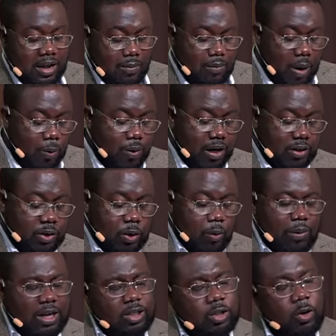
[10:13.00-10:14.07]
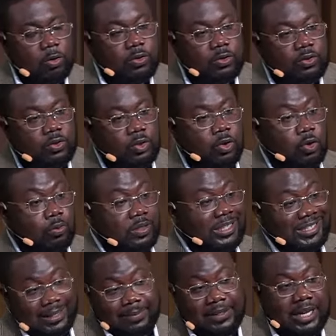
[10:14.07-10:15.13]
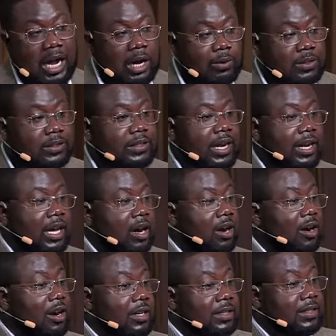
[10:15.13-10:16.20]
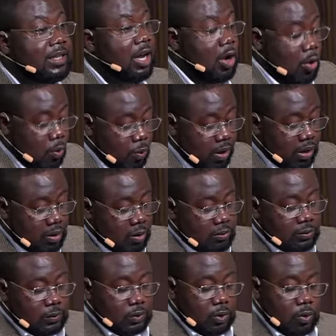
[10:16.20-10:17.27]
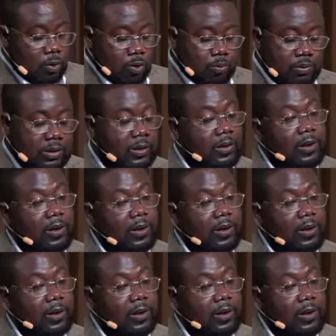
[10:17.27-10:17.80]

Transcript: But we are so much consumed, deep down inside our hearts, we're consumed